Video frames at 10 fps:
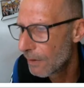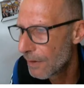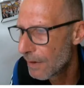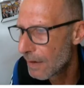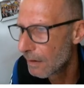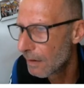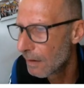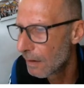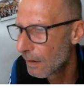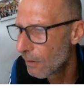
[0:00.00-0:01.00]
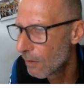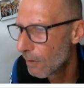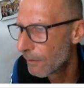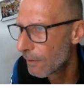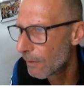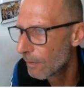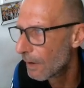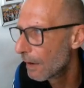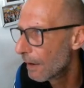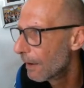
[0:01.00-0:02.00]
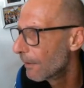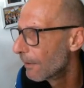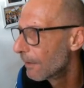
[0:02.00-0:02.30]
just in the copy from there